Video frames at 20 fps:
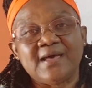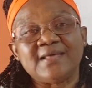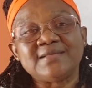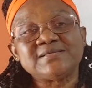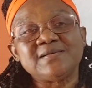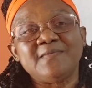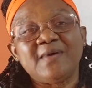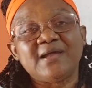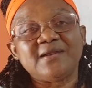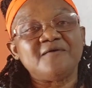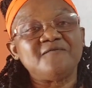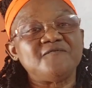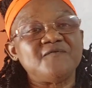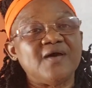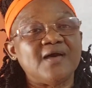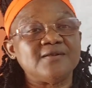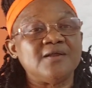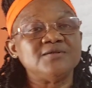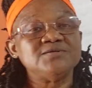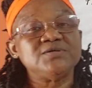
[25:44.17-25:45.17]
As a matter of
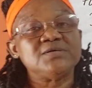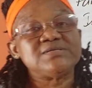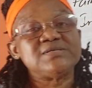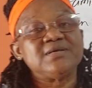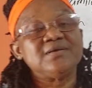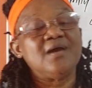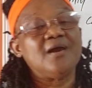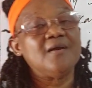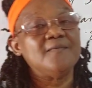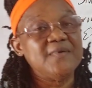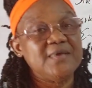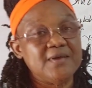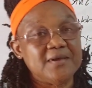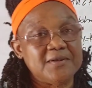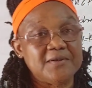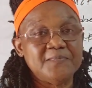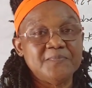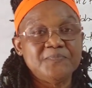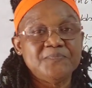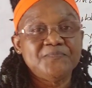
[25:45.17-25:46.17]
fact, not just the
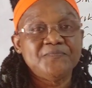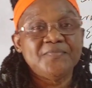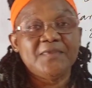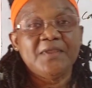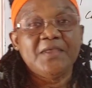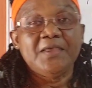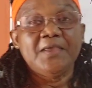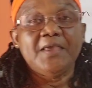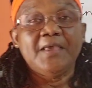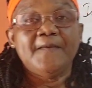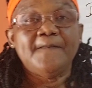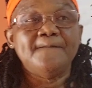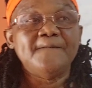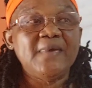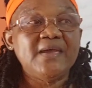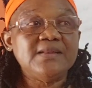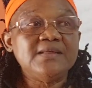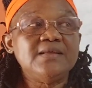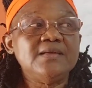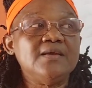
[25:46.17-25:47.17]
Caribbean,
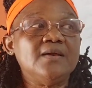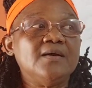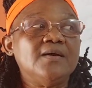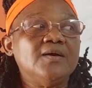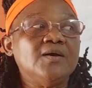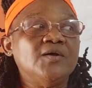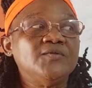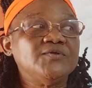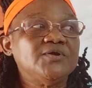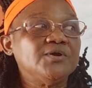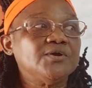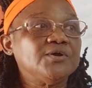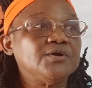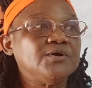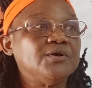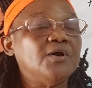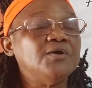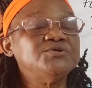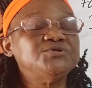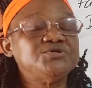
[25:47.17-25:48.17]
many other
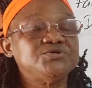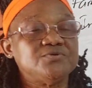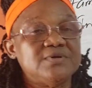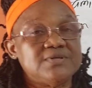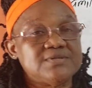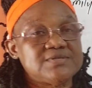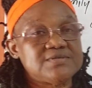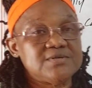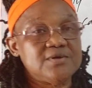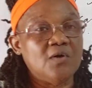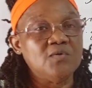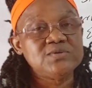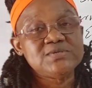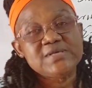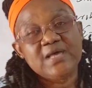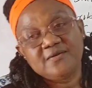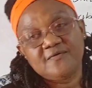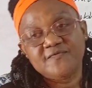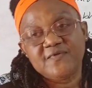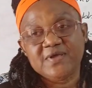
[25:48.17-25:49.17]
countries
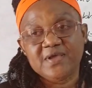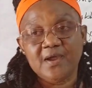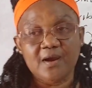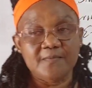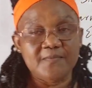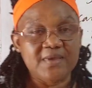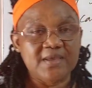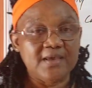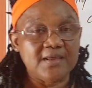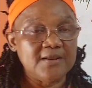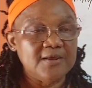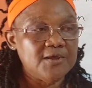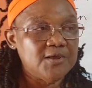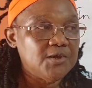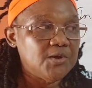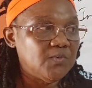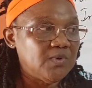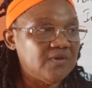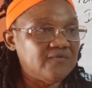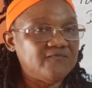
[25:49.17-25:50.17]
outside of the Caribbean
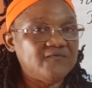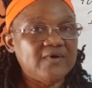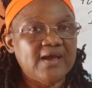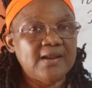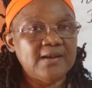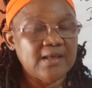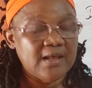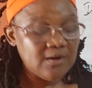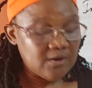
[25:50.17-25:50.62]
will find a